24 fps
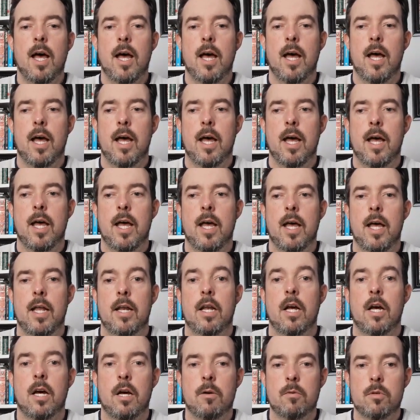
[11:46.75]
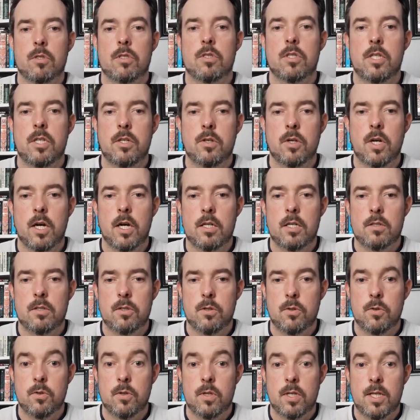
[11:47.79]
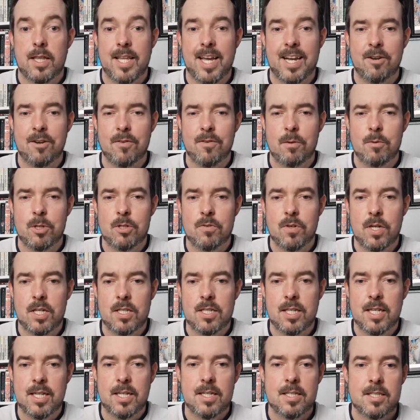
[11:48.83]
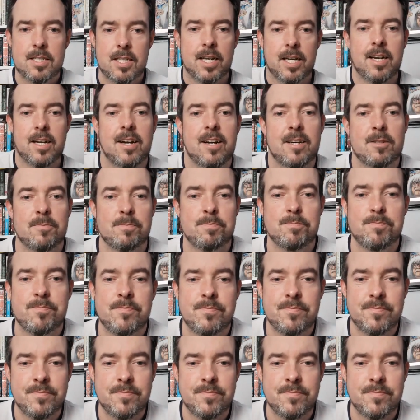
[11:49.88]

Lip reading: and I will see you guys soon. Thank you very much for listening. Take care.